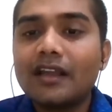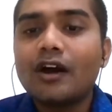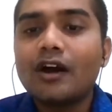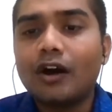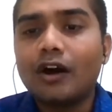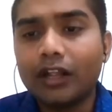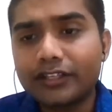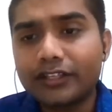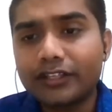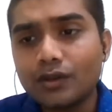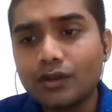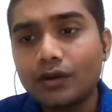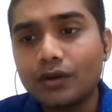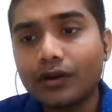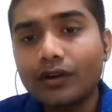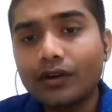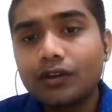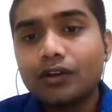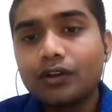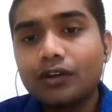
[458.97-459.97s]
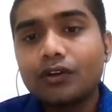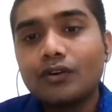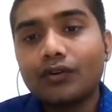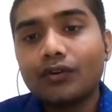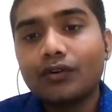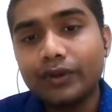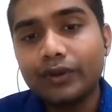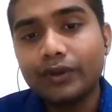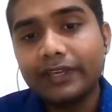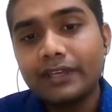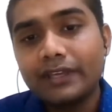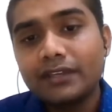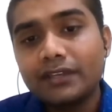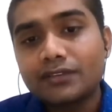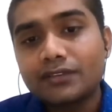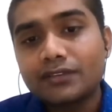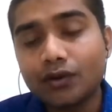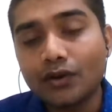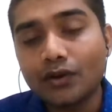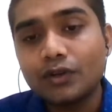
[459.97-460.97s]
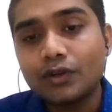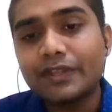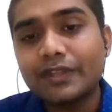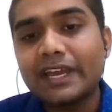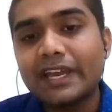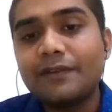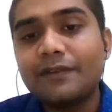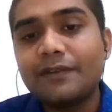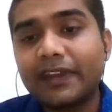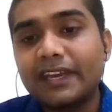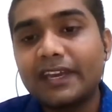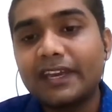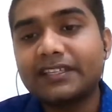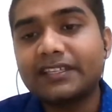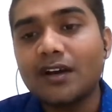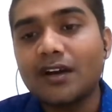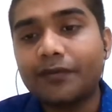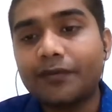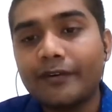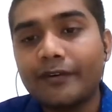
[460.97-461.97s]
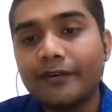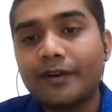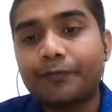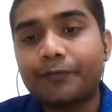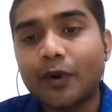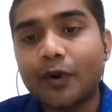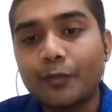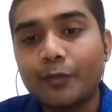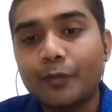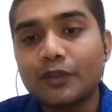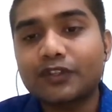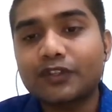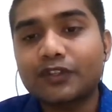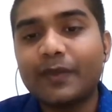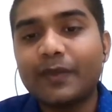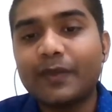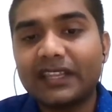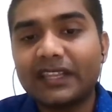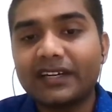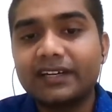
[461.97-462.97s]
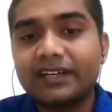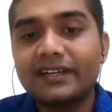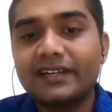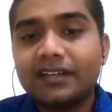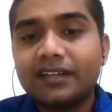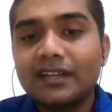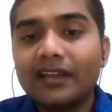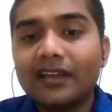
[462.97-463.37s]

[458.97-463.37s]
Also, we show the efficacy of our proposed method